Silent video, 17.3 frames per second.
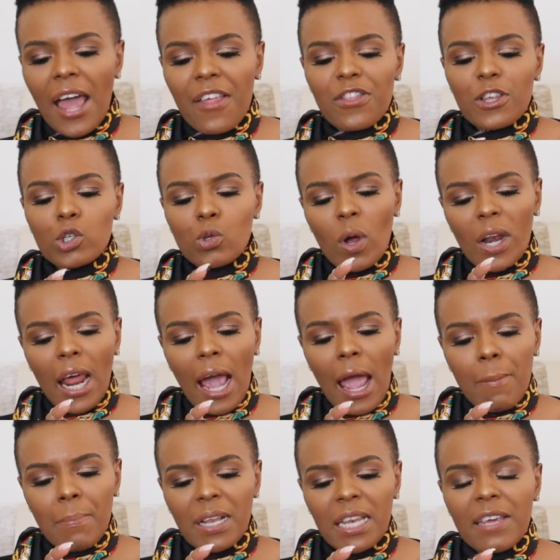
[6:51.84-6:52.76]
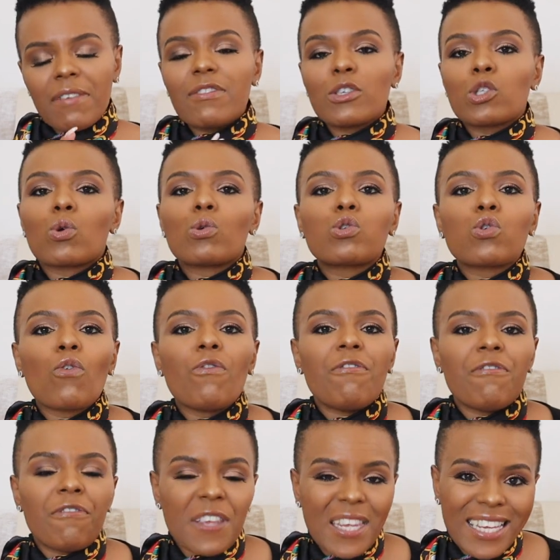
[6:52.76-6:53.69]
And this one I believe is also
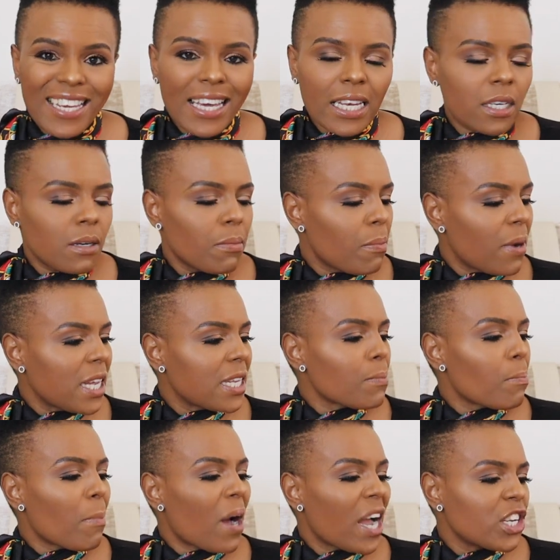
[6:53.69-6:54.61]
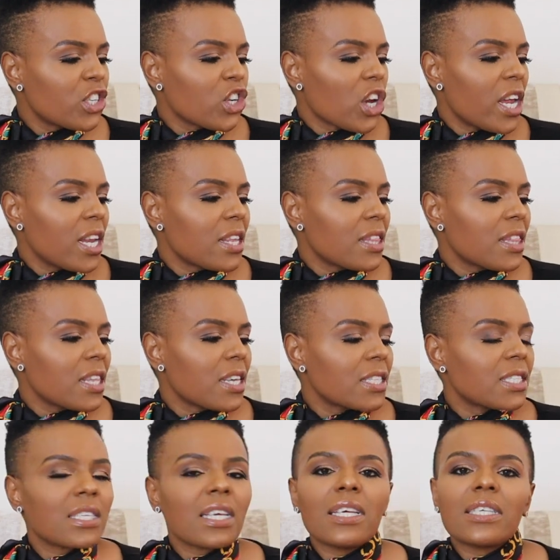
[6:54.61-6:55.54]
vegan. My shade in
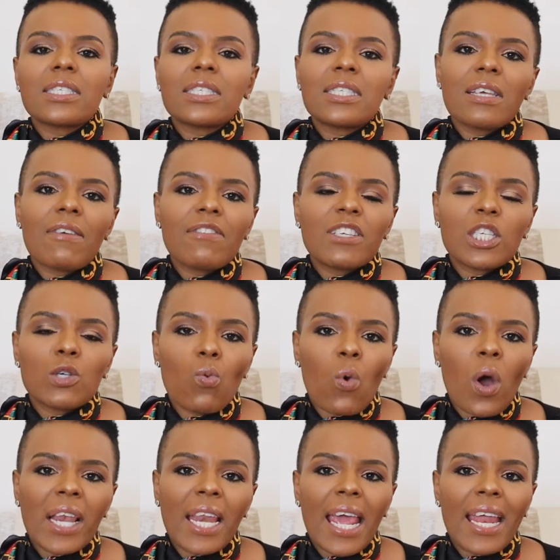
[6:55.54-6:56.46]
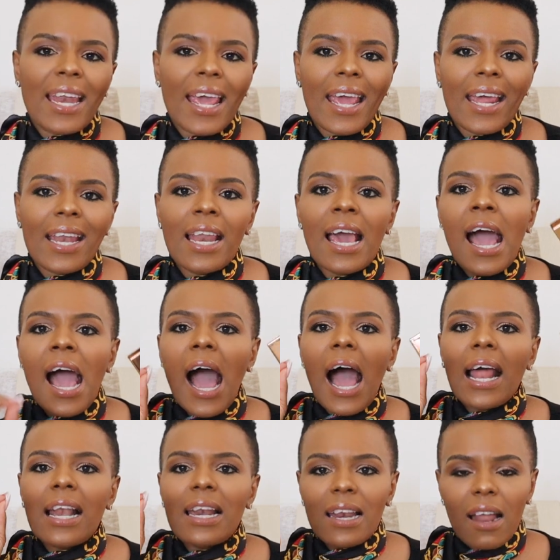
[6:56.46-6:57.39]
this is 71NN.
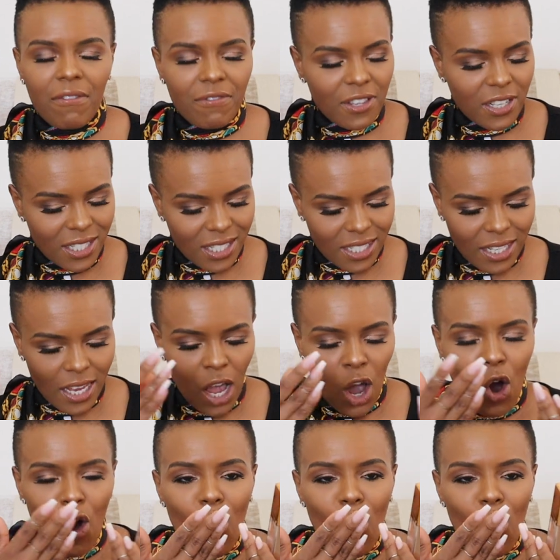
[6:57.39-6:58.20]
I love this.